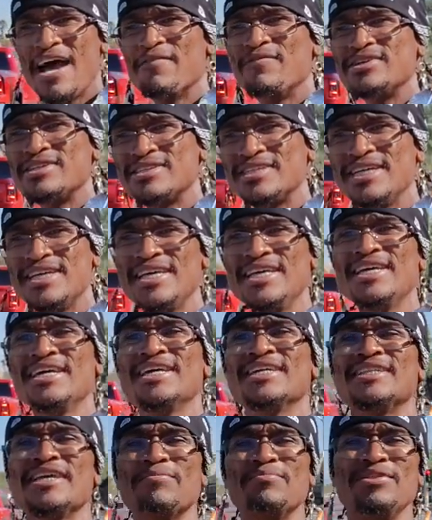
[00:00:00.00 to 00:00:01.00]

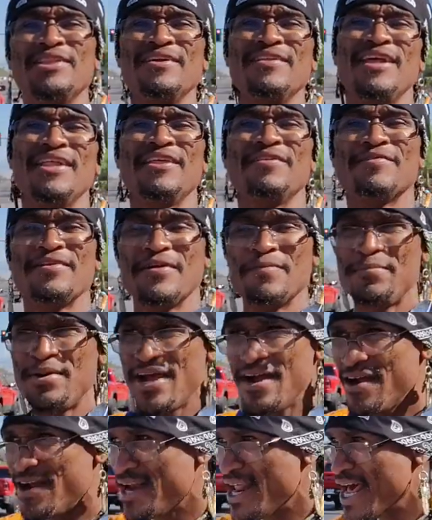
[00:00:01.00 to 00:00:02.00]
lavishly. They believe they're living
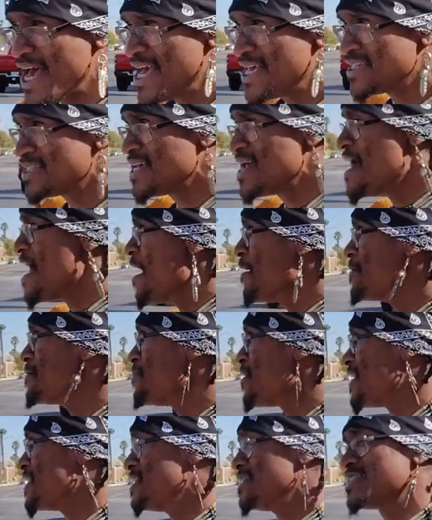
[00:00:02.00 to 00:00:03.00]
in paradise.
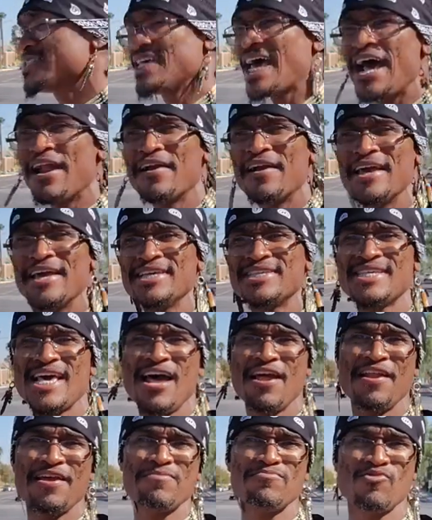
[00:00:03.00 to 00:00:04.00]
Everybody is Saturday. It's
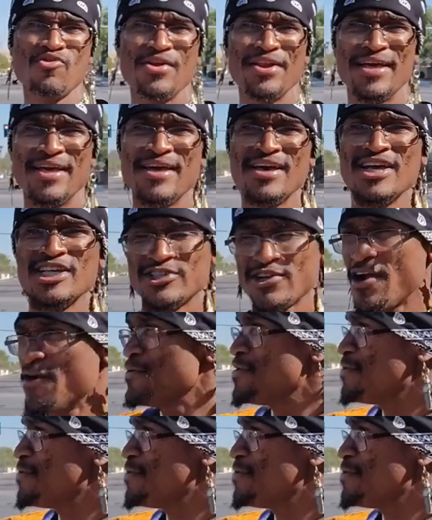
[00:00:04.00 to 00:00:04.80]
Saturday morning. So